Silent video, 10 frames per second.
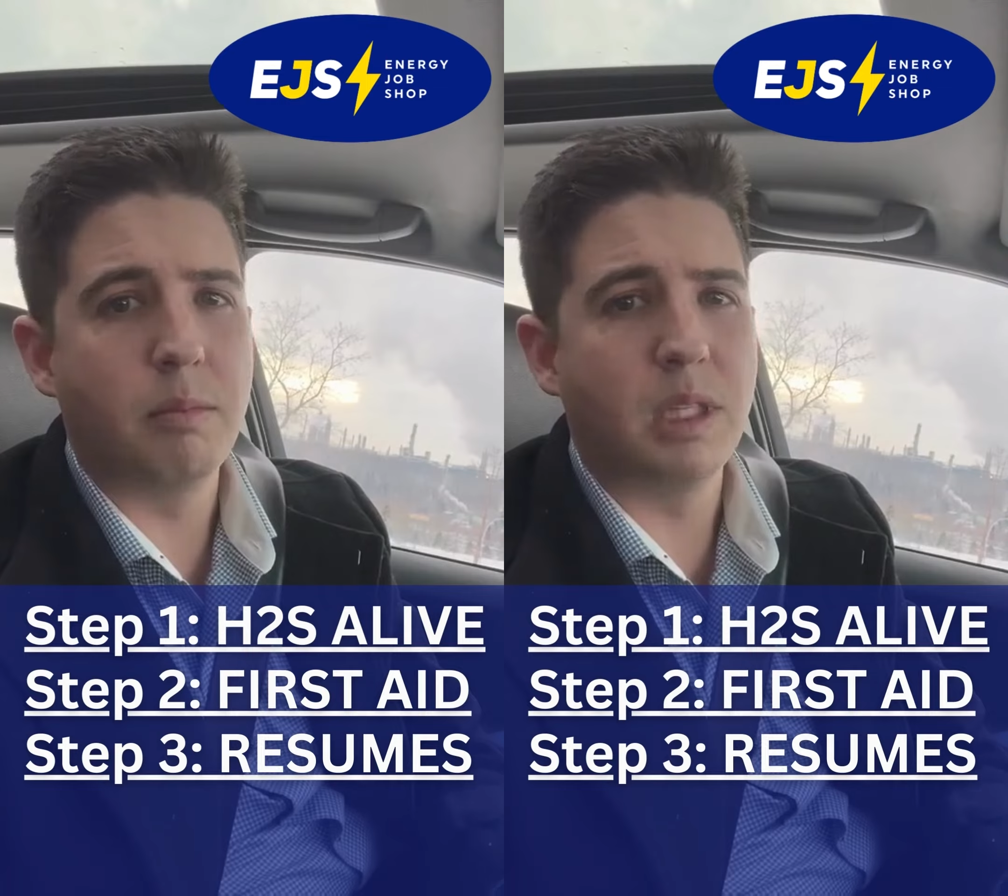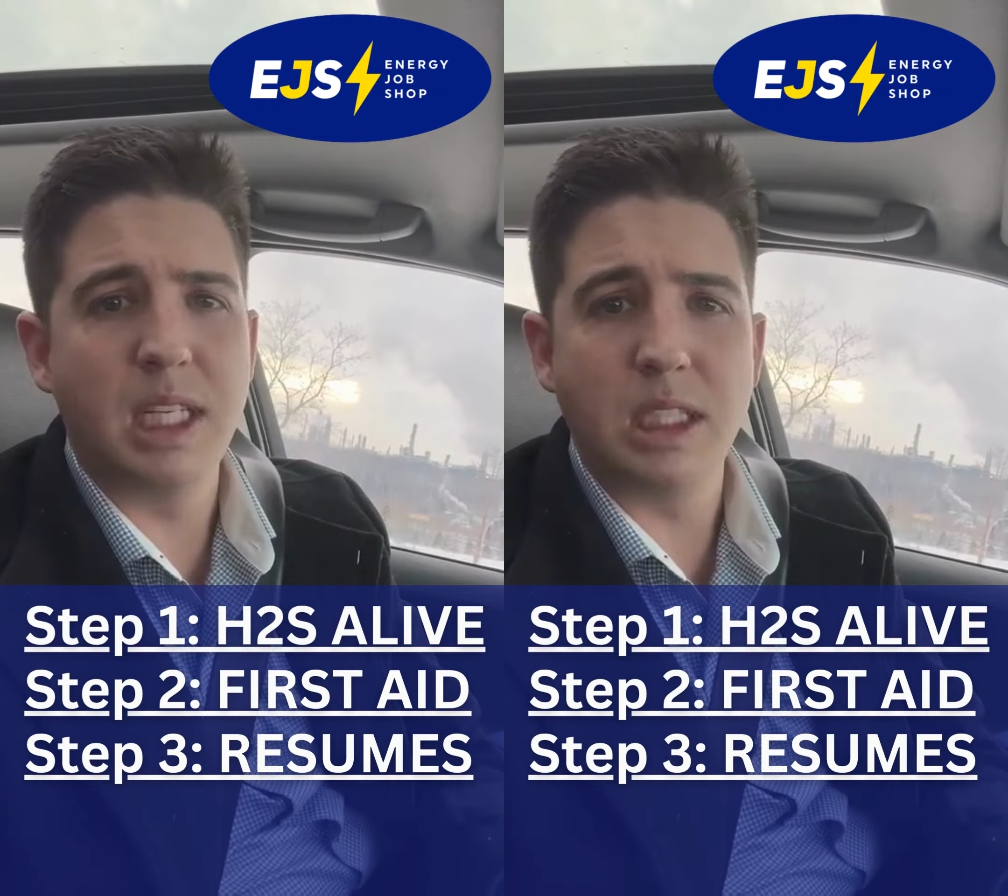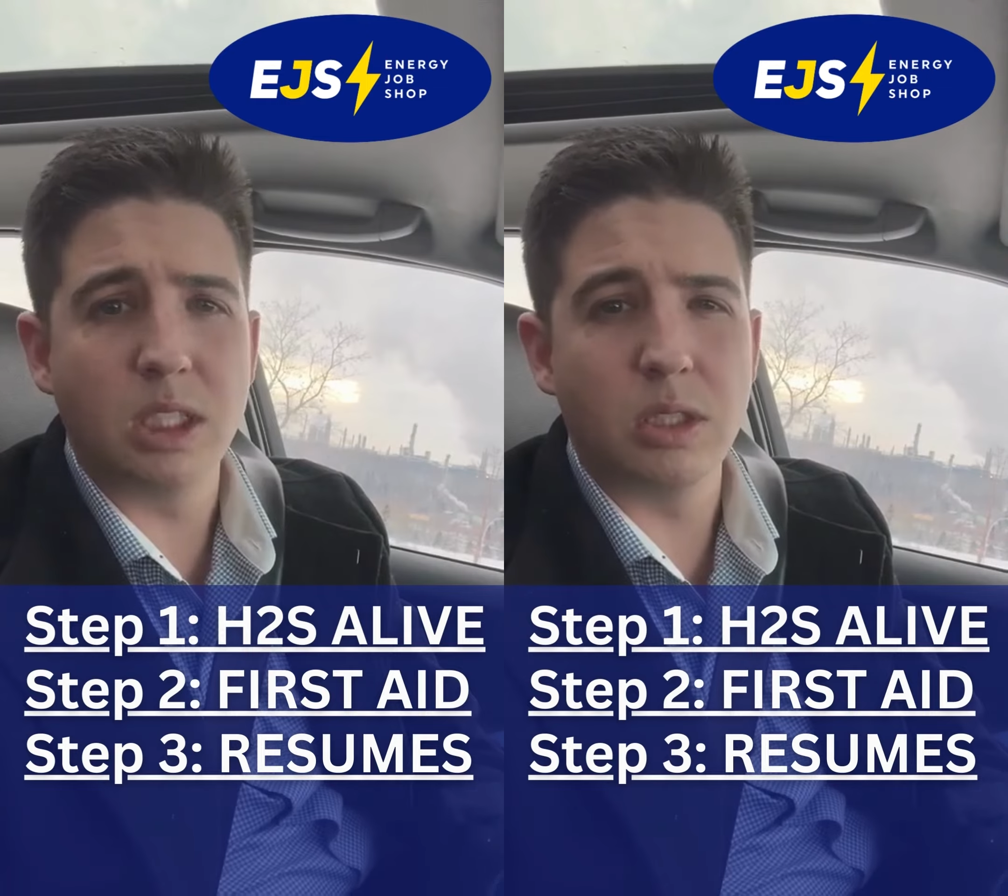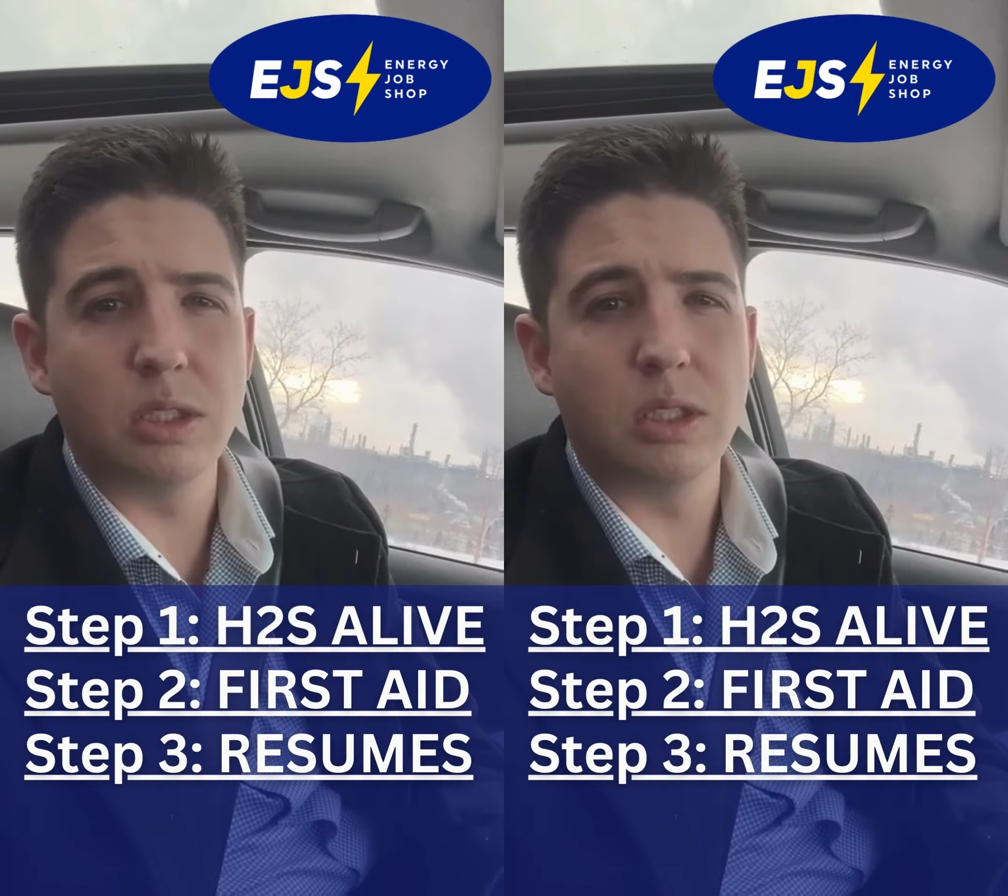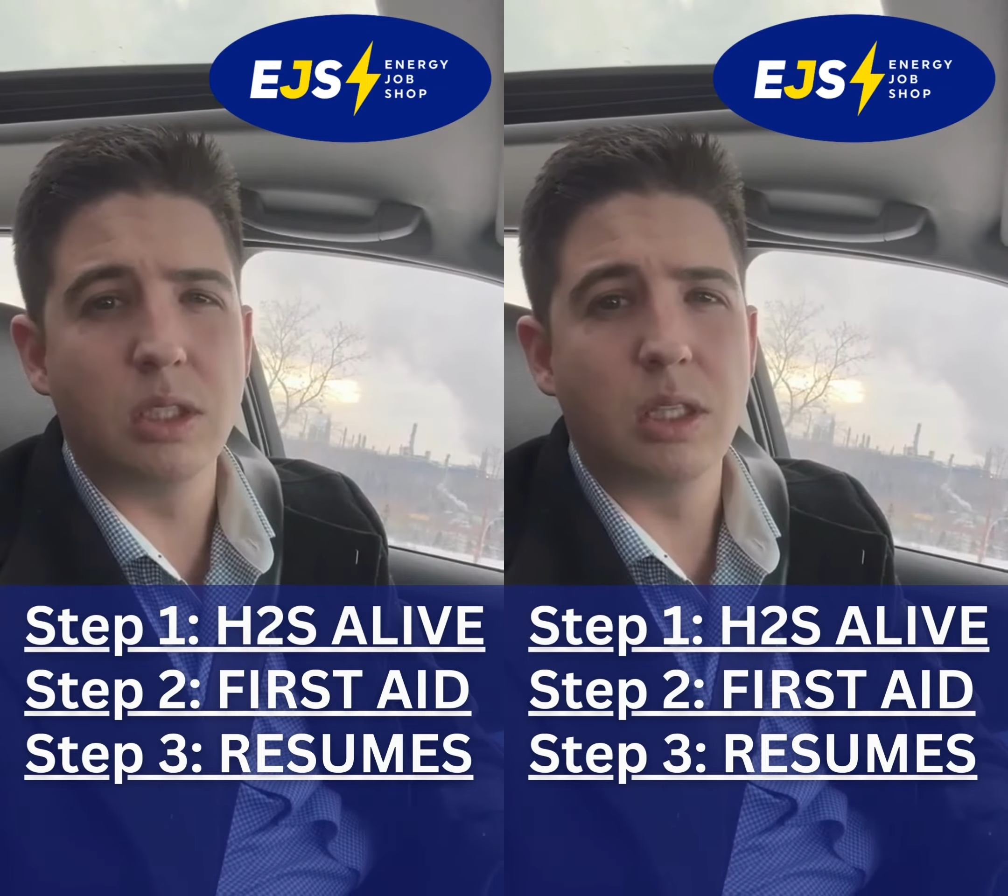
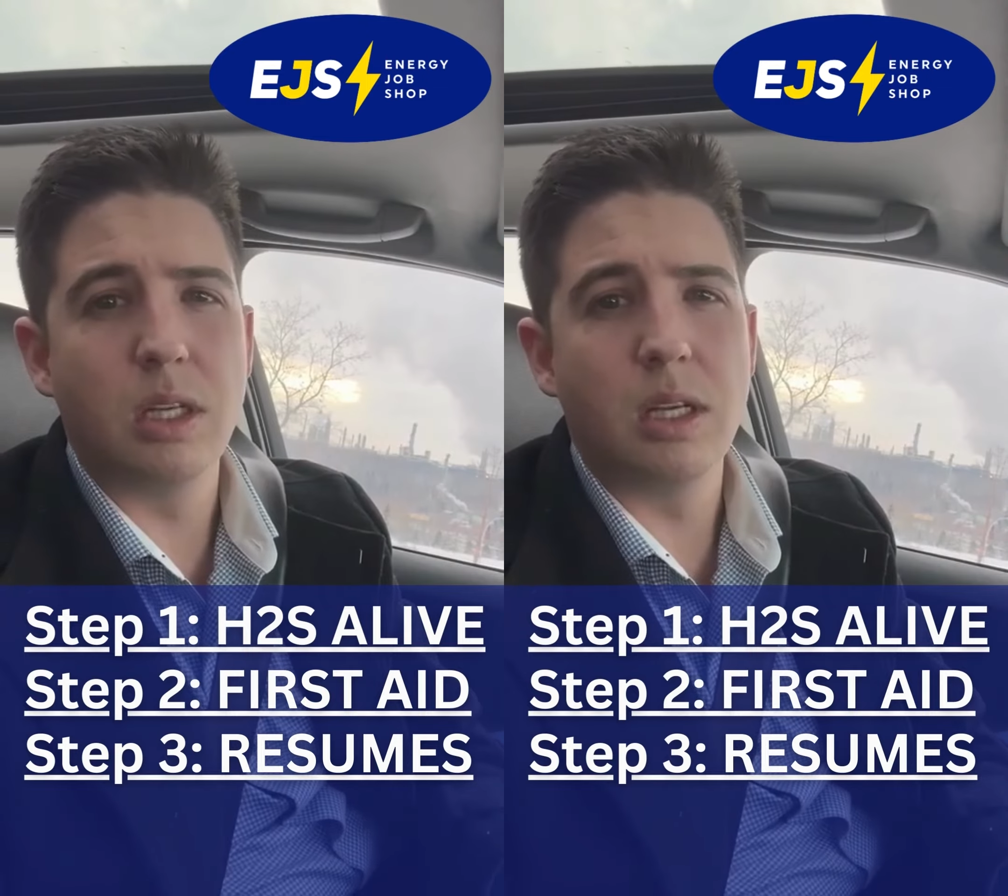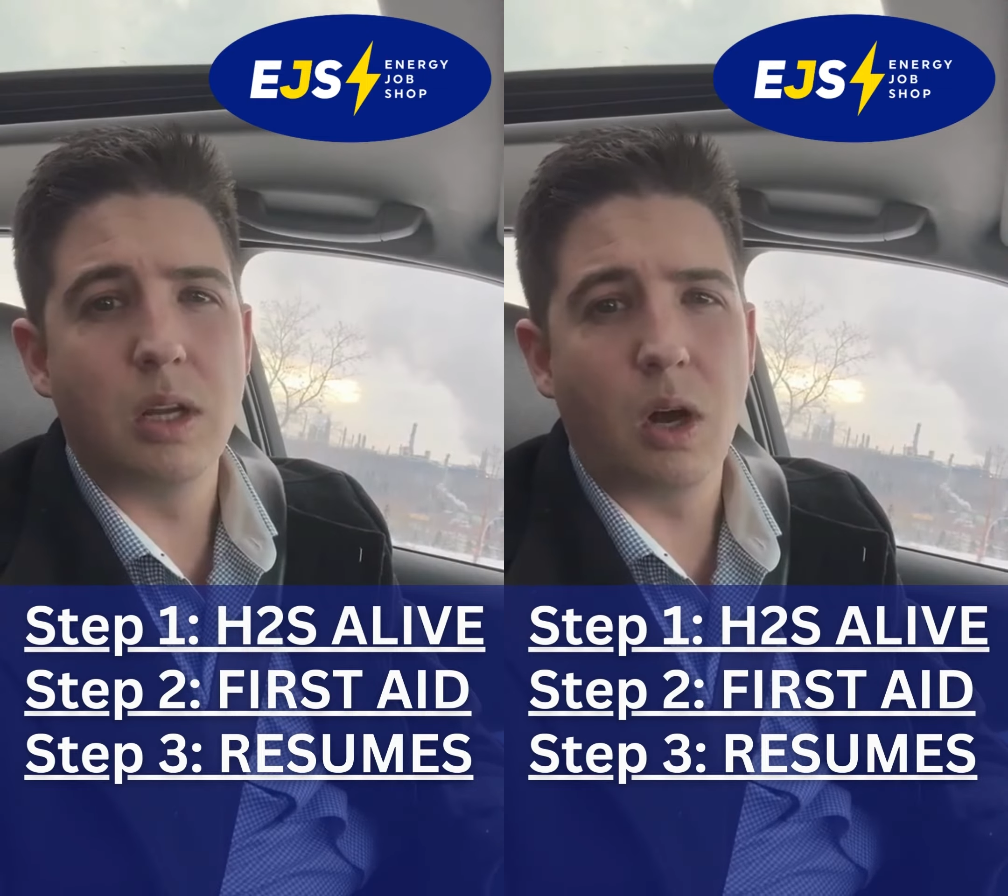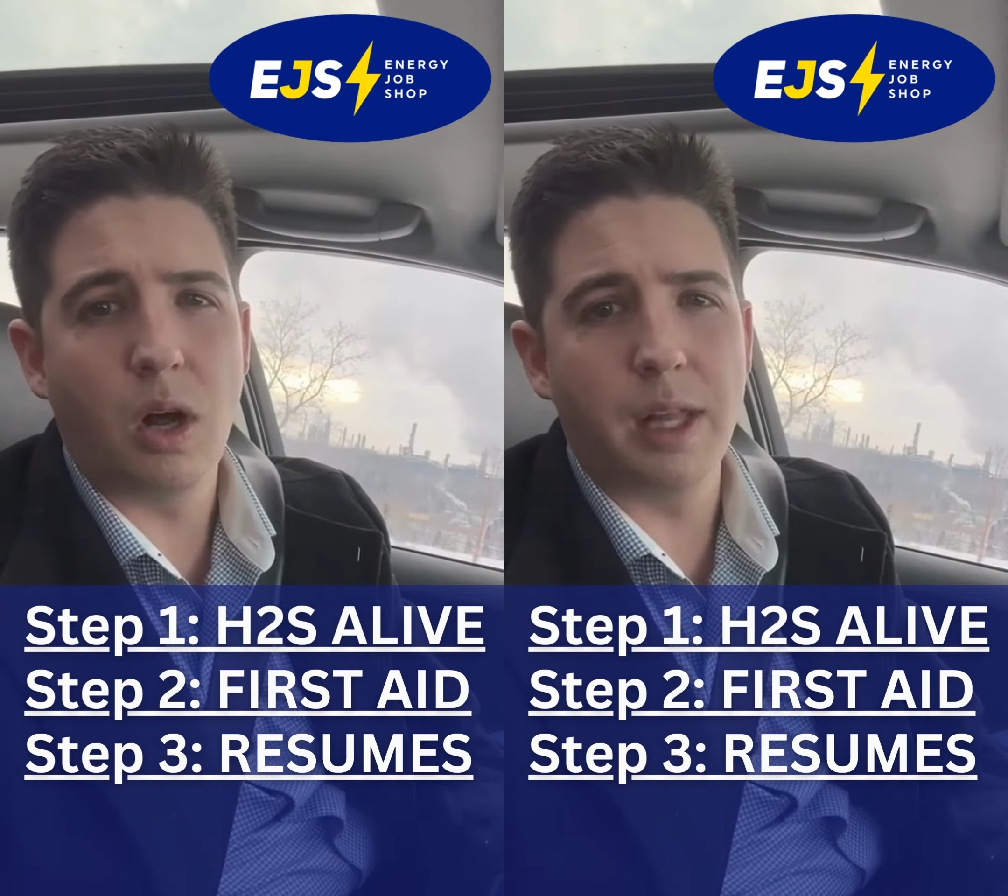teachers, all